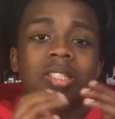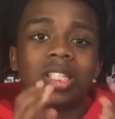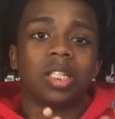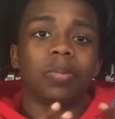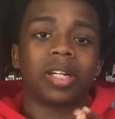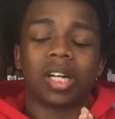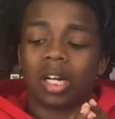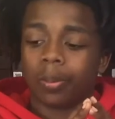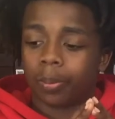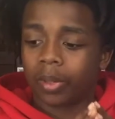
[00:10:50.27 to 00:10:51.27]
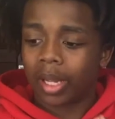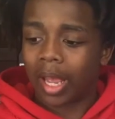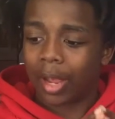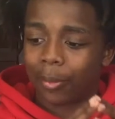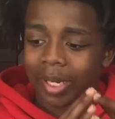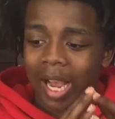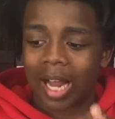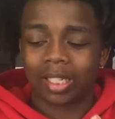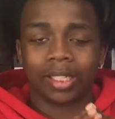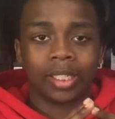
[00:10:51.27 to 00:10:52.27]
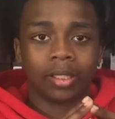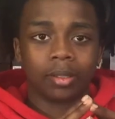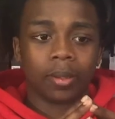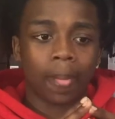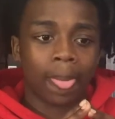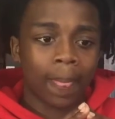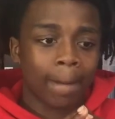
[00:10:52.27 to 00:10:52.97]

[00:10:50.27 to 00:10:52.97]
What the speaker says: you want to see become a reality?